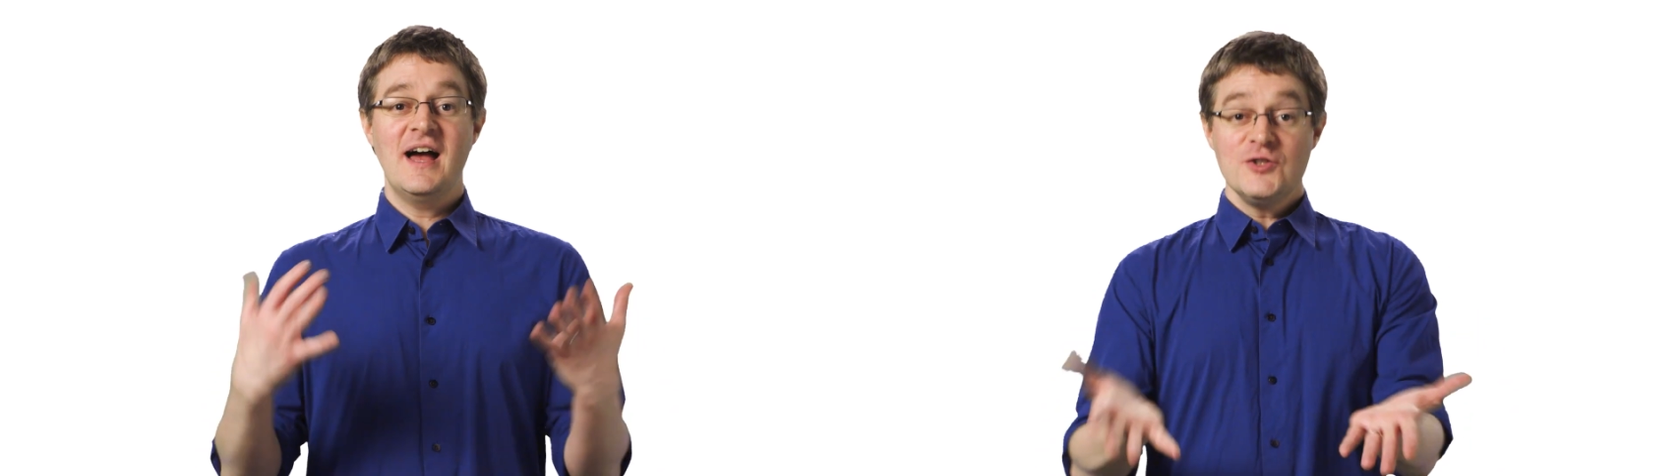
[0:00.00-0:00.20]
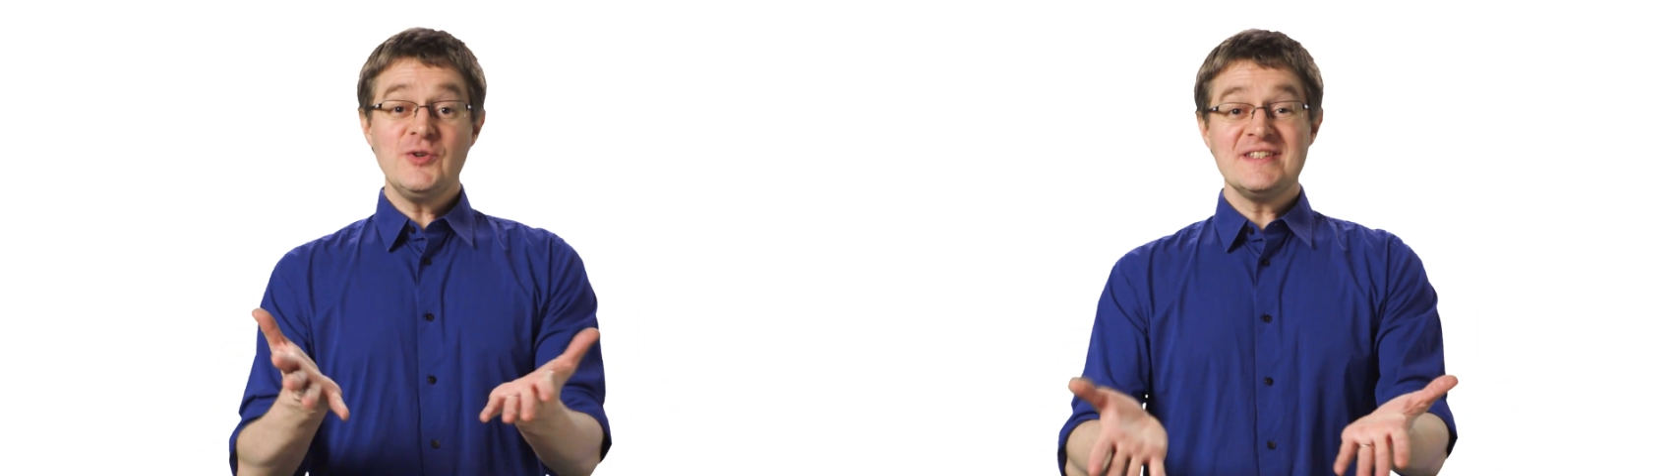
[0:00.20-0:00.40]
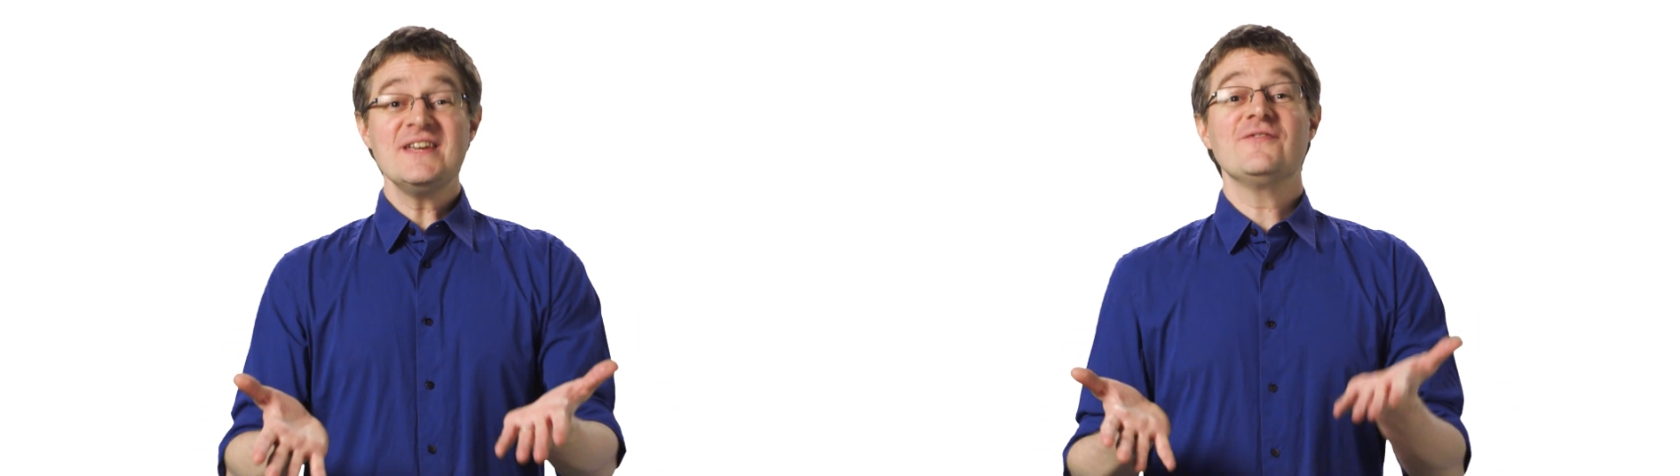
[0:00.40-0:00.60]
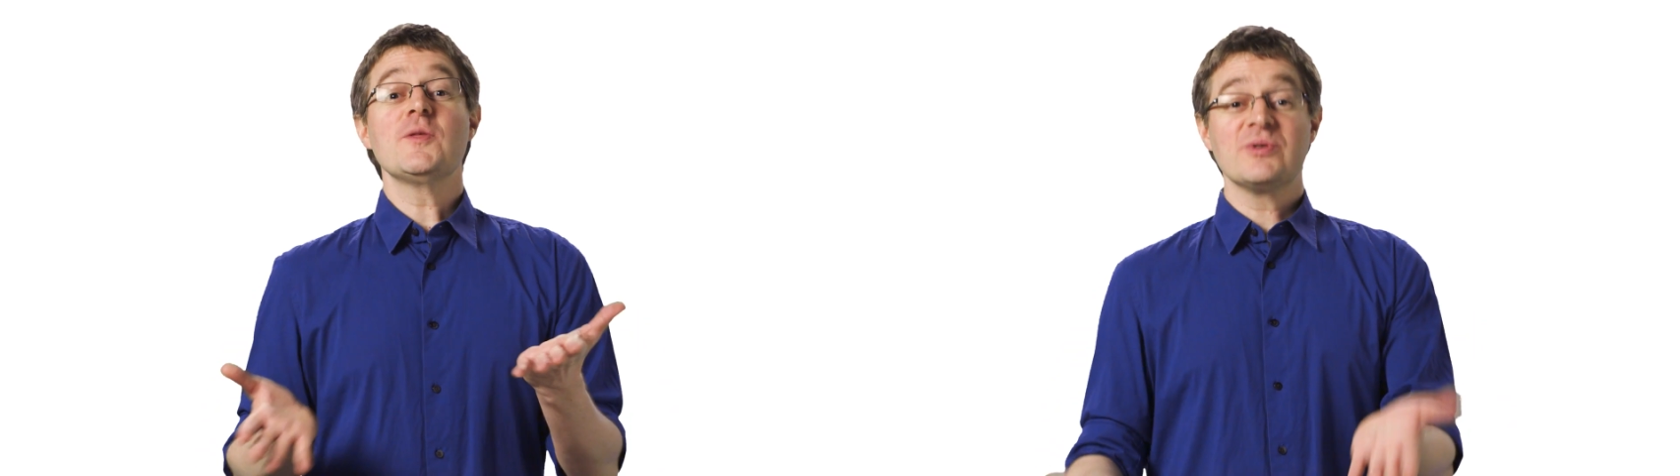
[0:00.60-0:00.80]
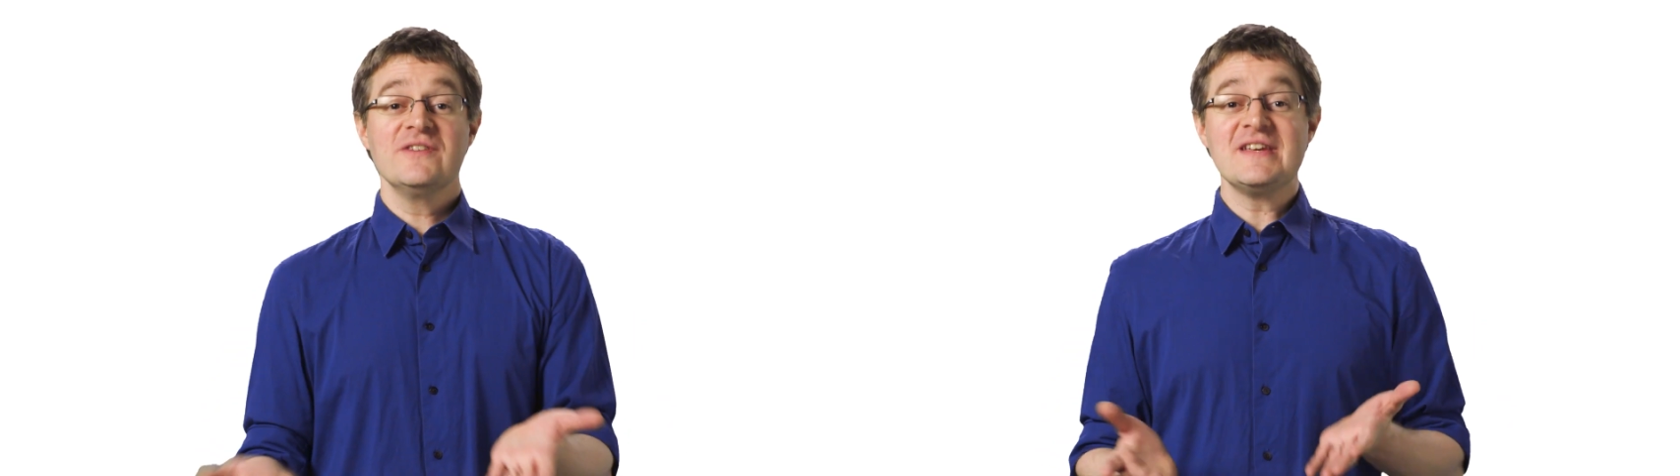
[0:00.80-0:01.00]
As you can see from
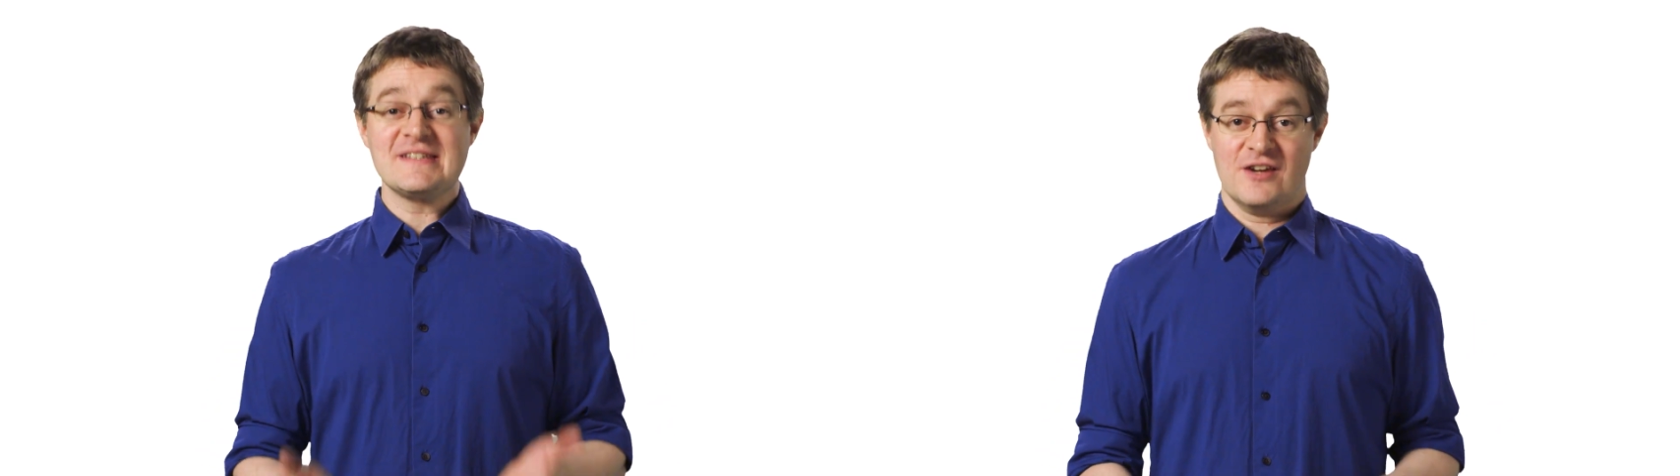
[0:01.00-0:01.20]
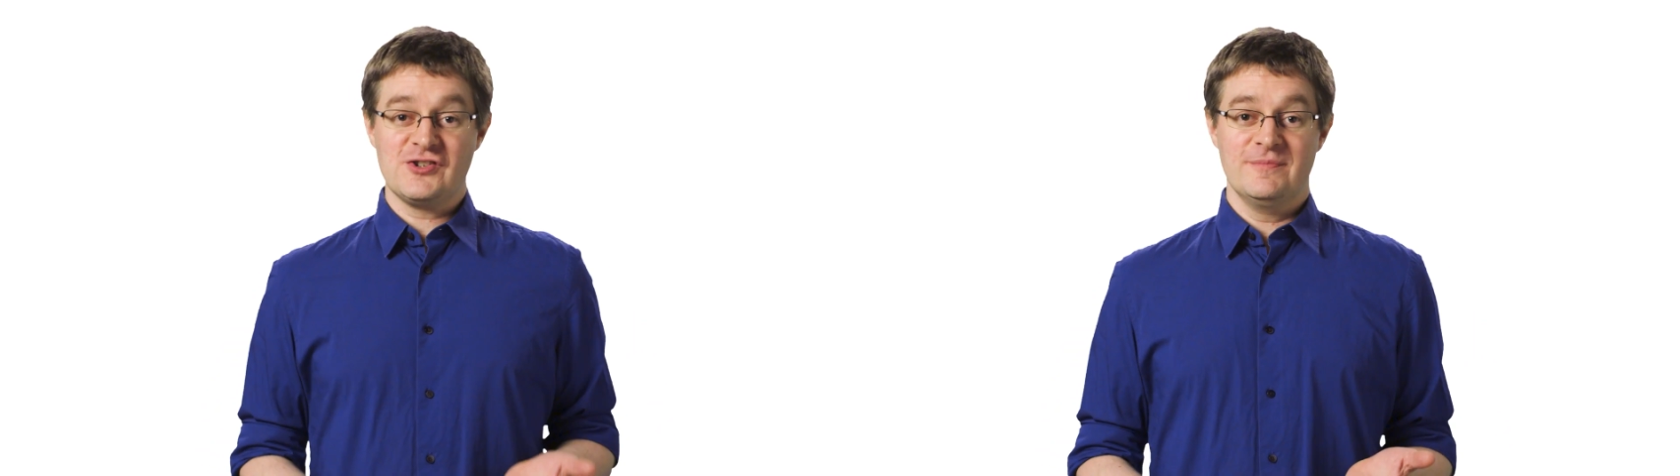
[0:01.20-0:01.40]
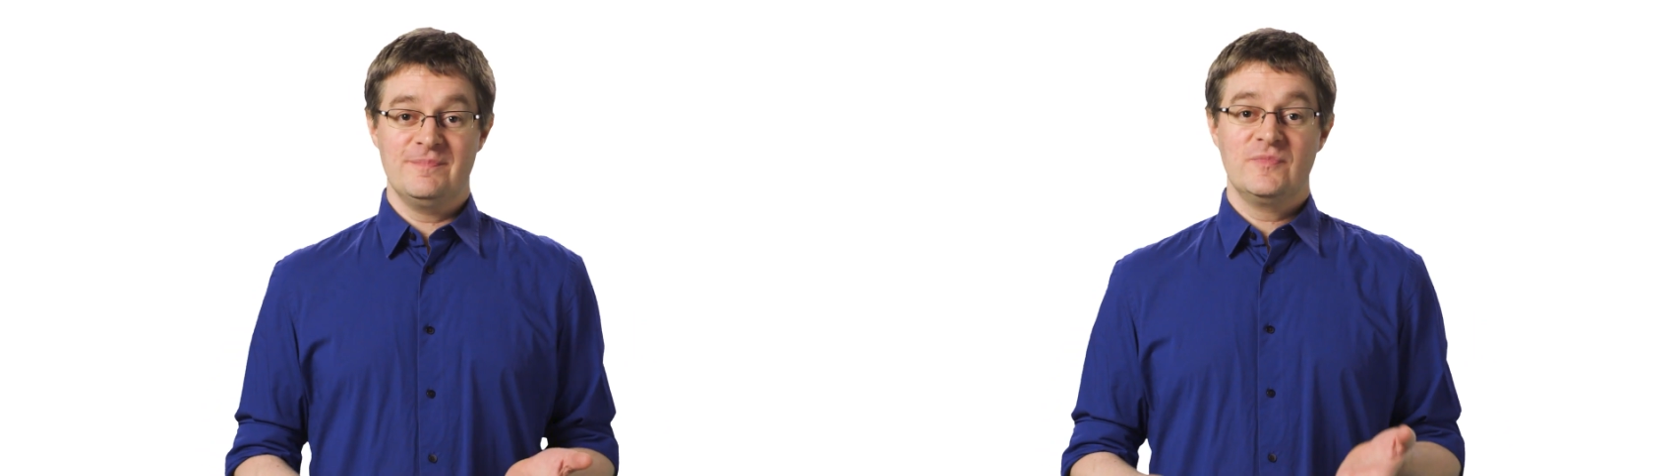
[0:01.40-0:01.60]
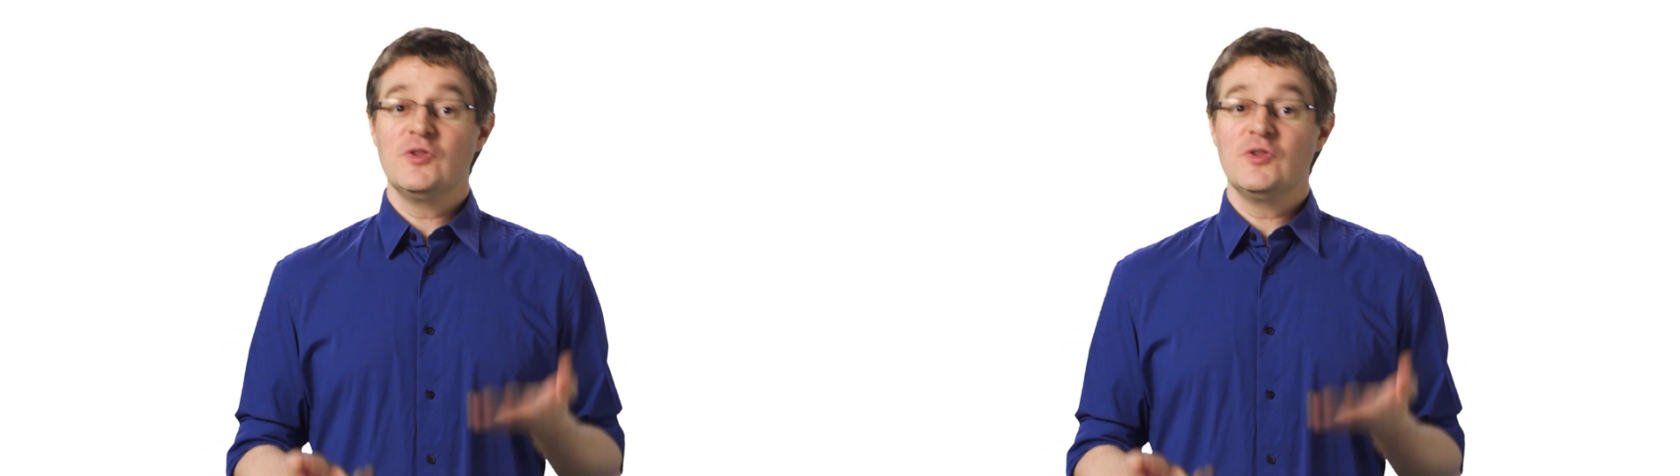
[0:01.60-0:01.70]
the previous session,